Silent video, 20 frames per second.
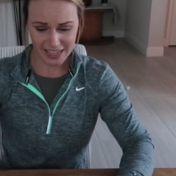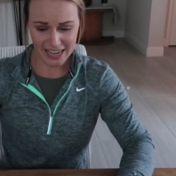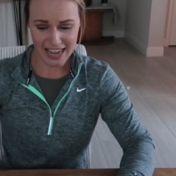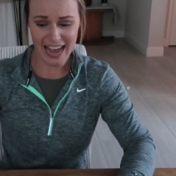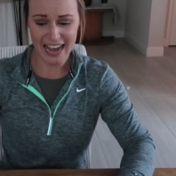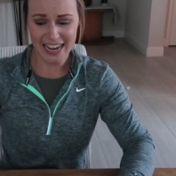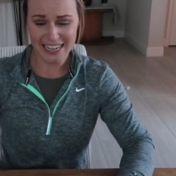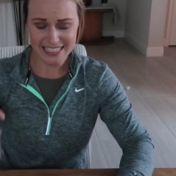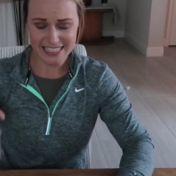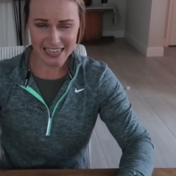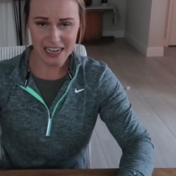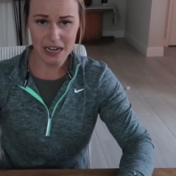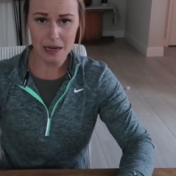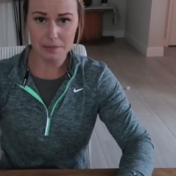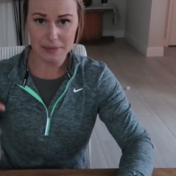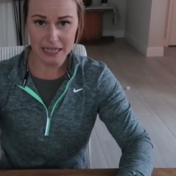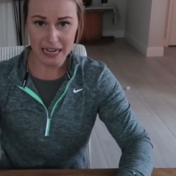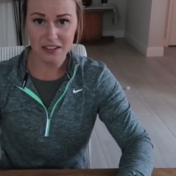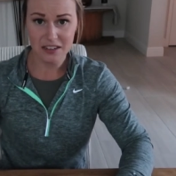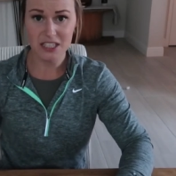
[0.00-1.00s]
as I
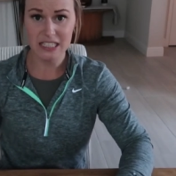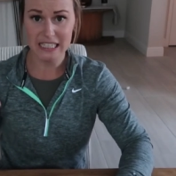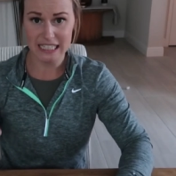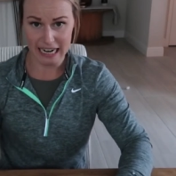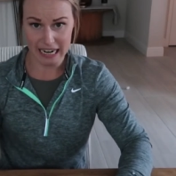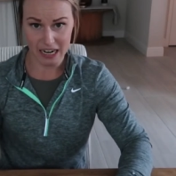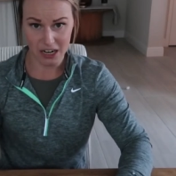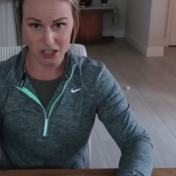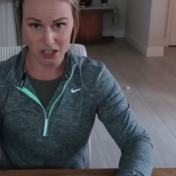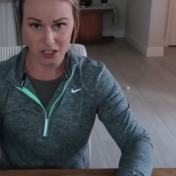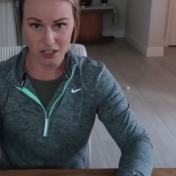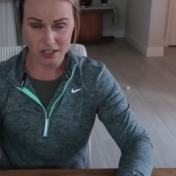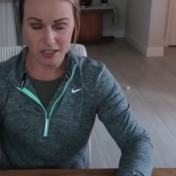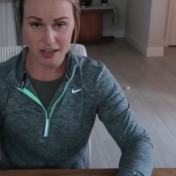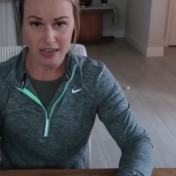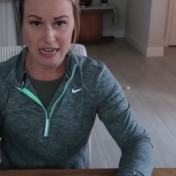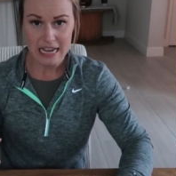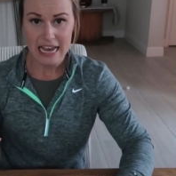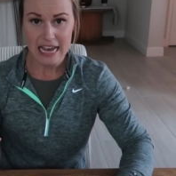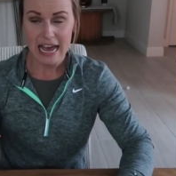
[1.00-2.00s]
come downstairs
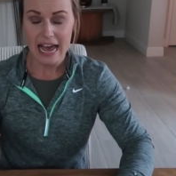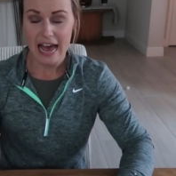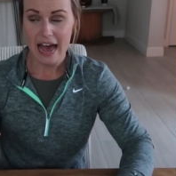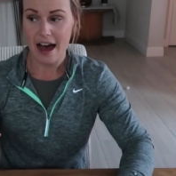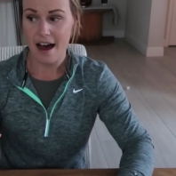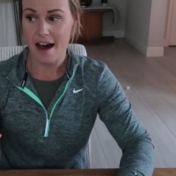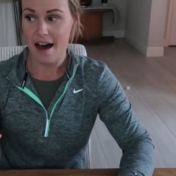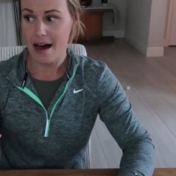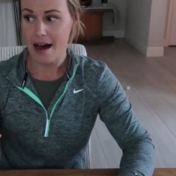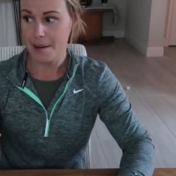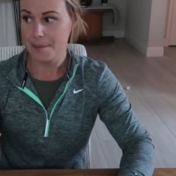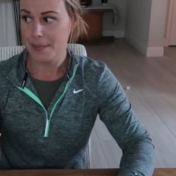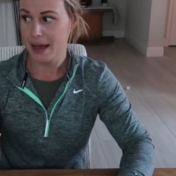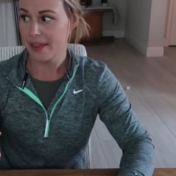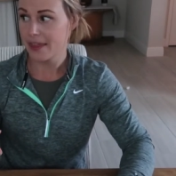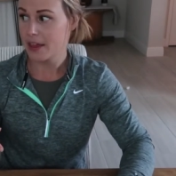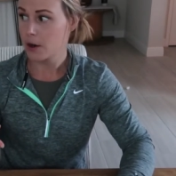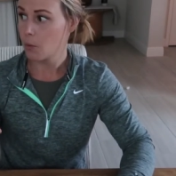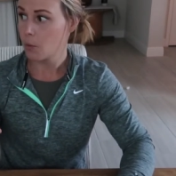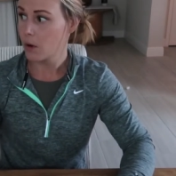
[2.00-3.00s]
um,
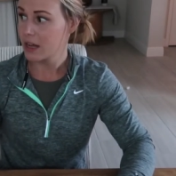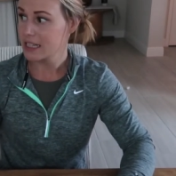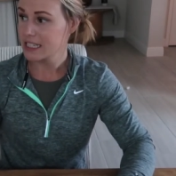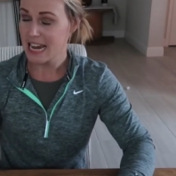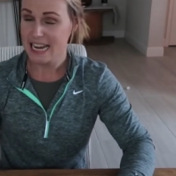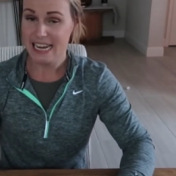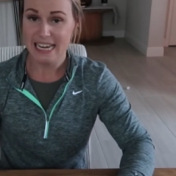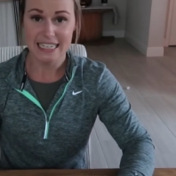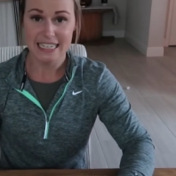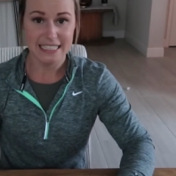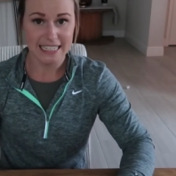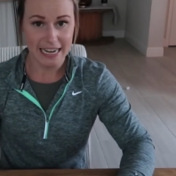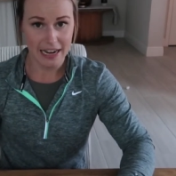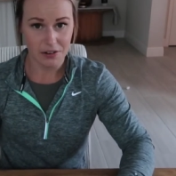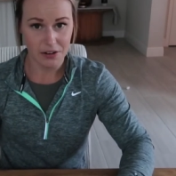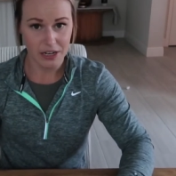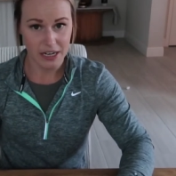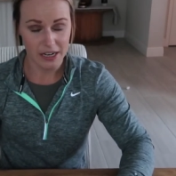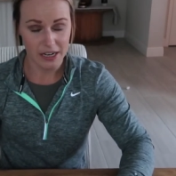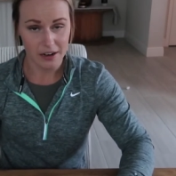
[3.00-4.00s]
and then once I get
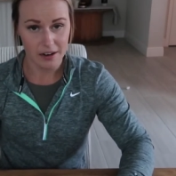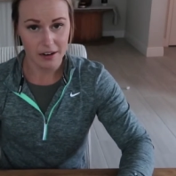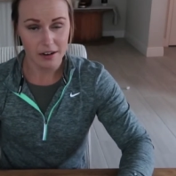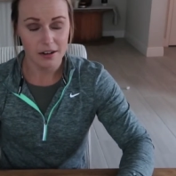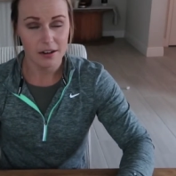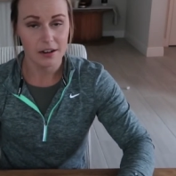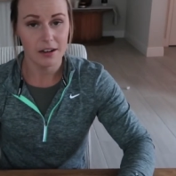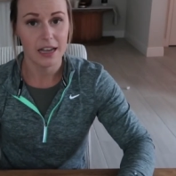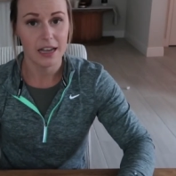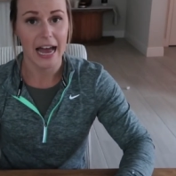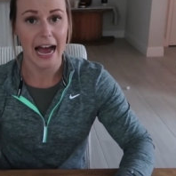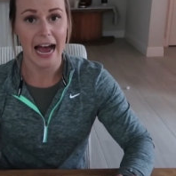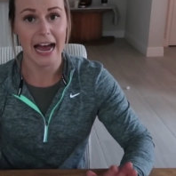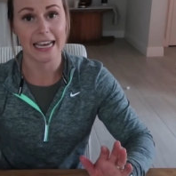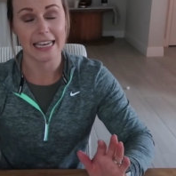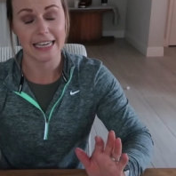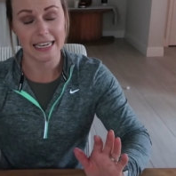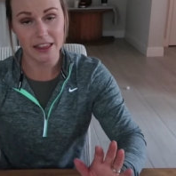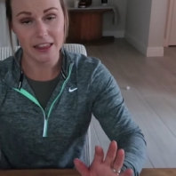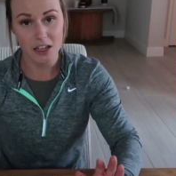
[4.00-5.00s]
down here,
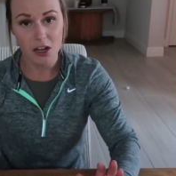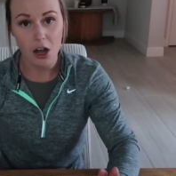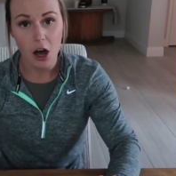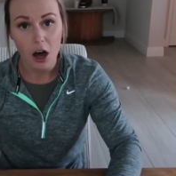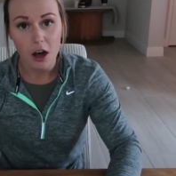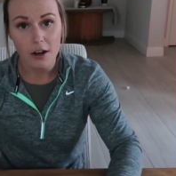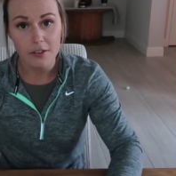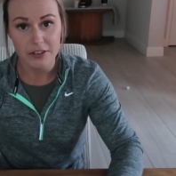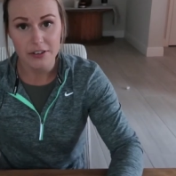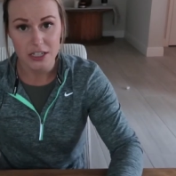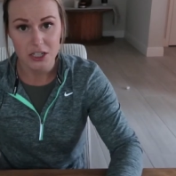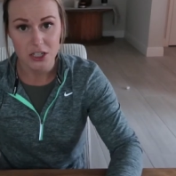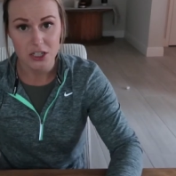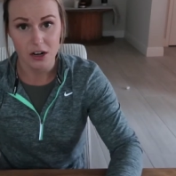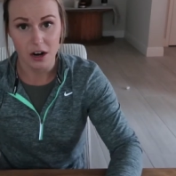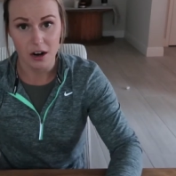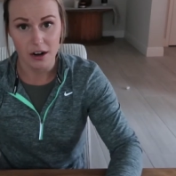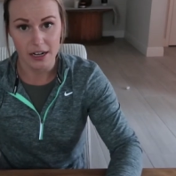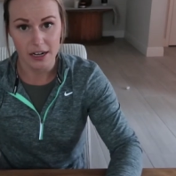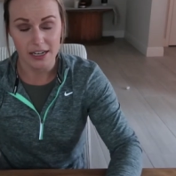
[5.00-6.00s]
I get the coffee
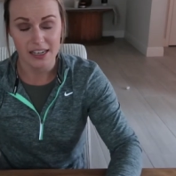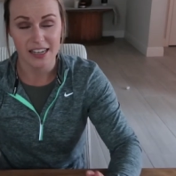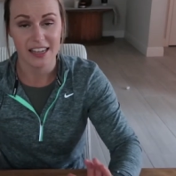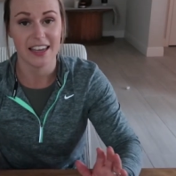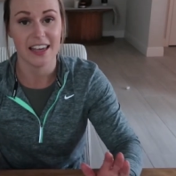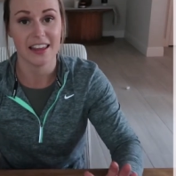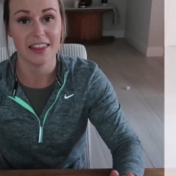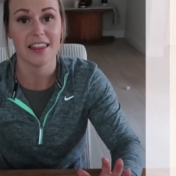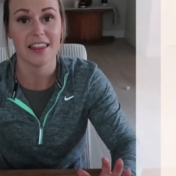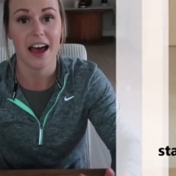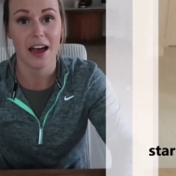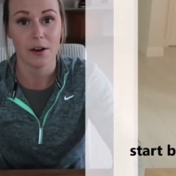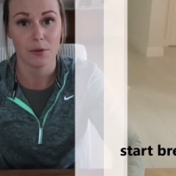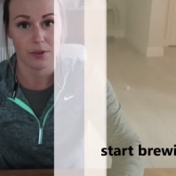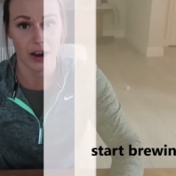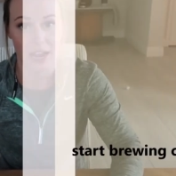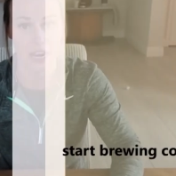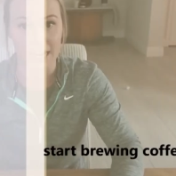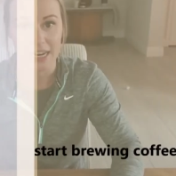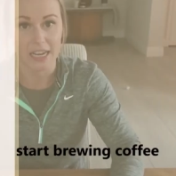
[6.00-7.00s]
started, get that
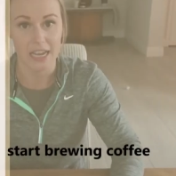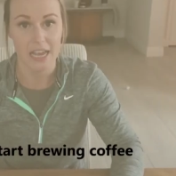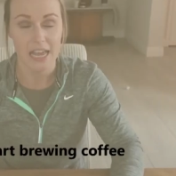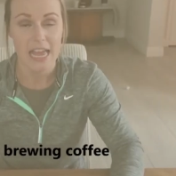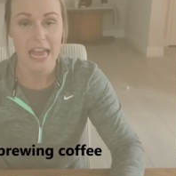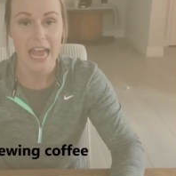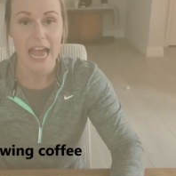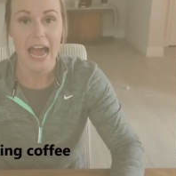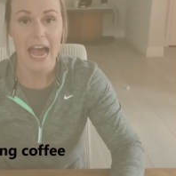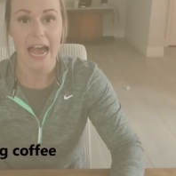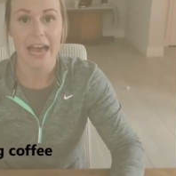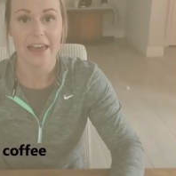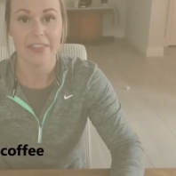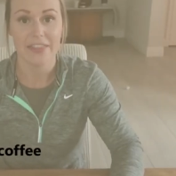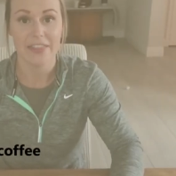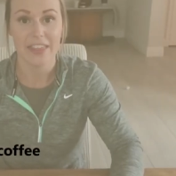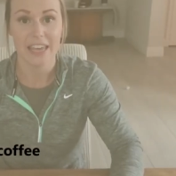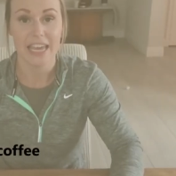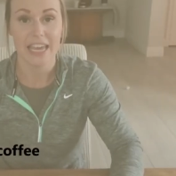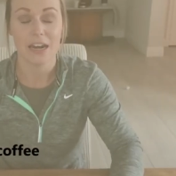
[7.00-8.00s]
ready.
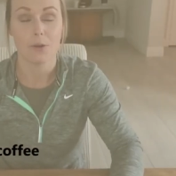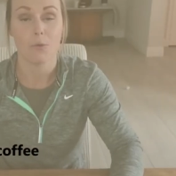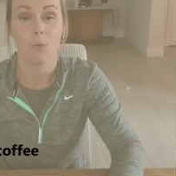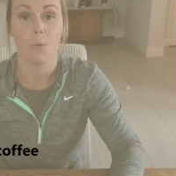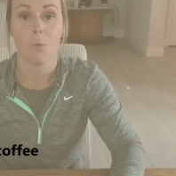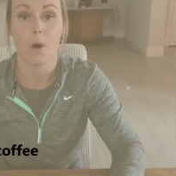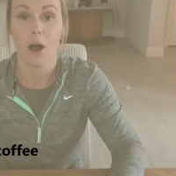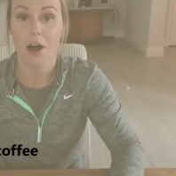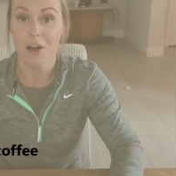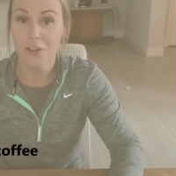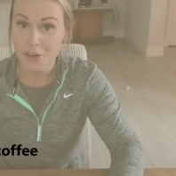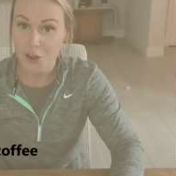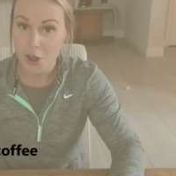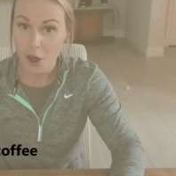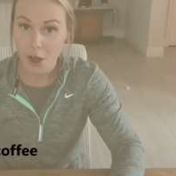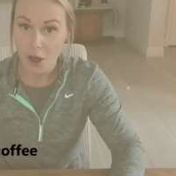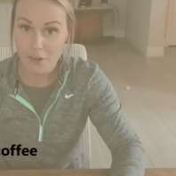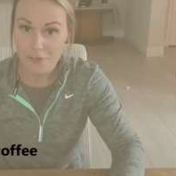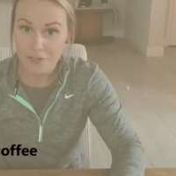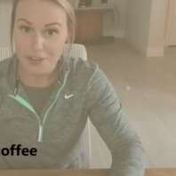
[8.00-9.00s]
And then while the
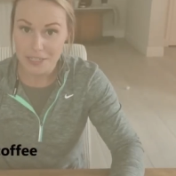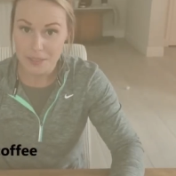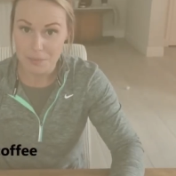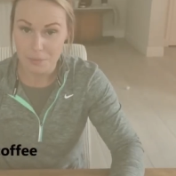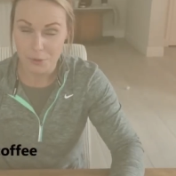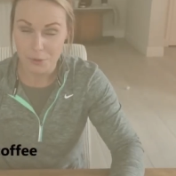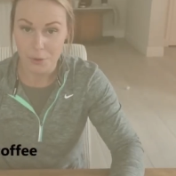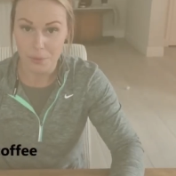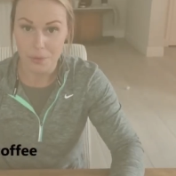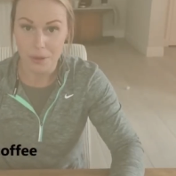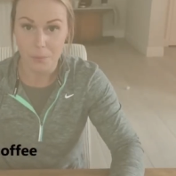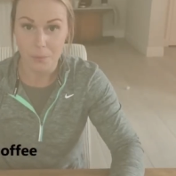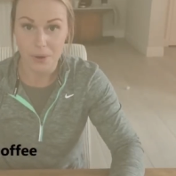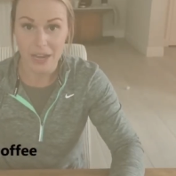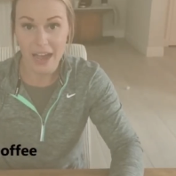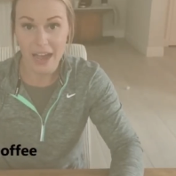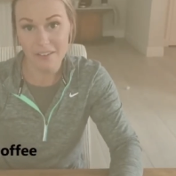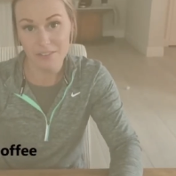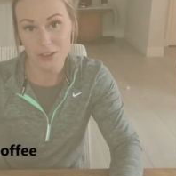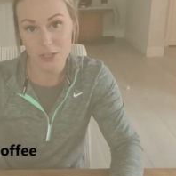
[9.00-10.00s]
coffee's brewing, we
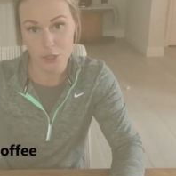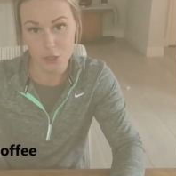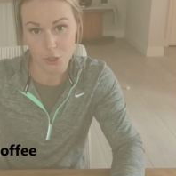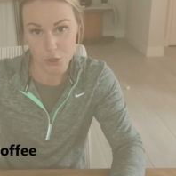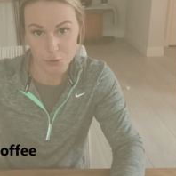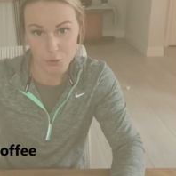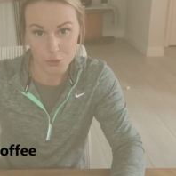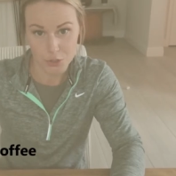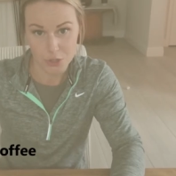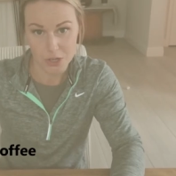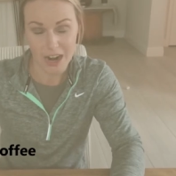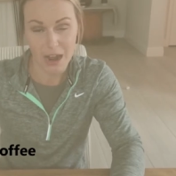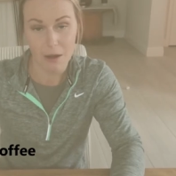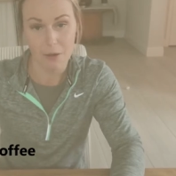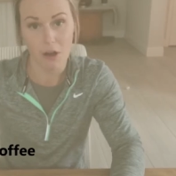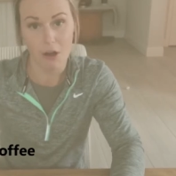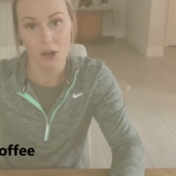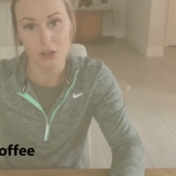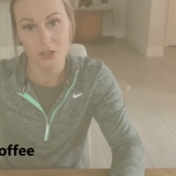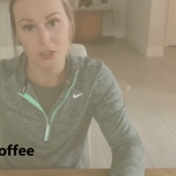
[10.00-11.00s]
have a juicer. I
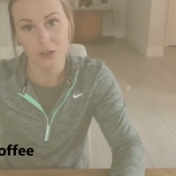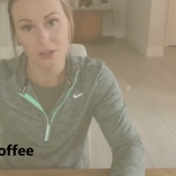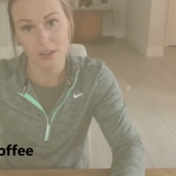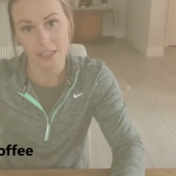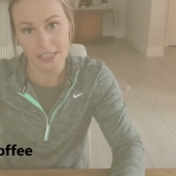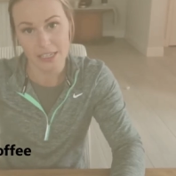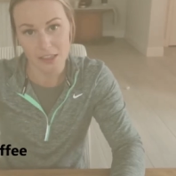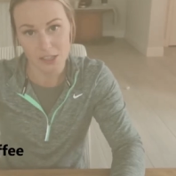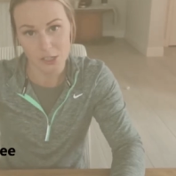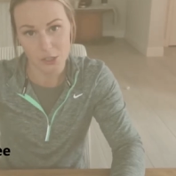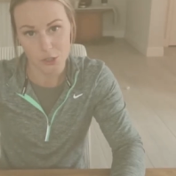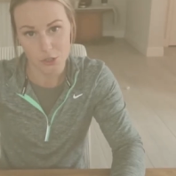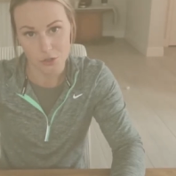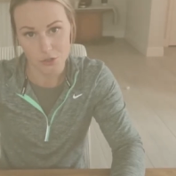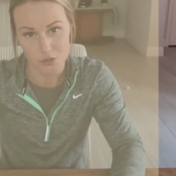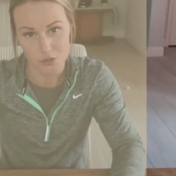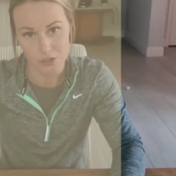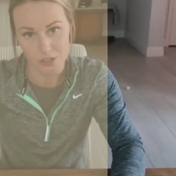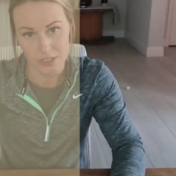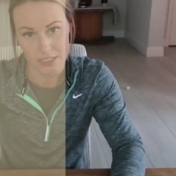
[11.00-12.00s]
will also link the
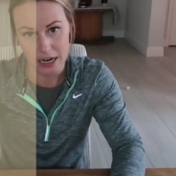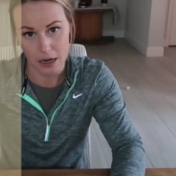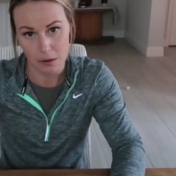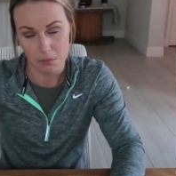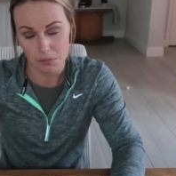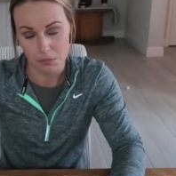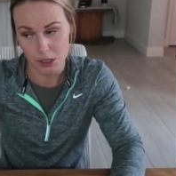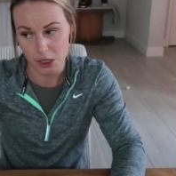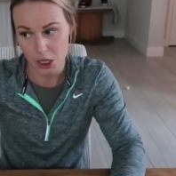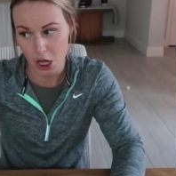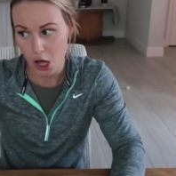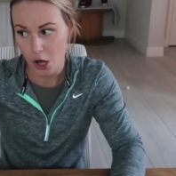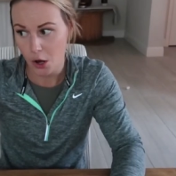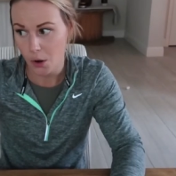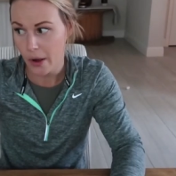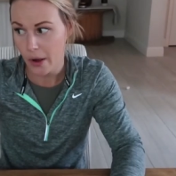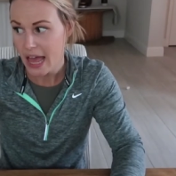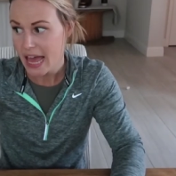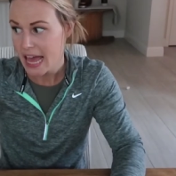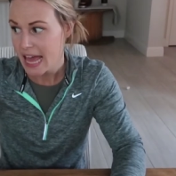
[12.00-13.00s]
juicer down below.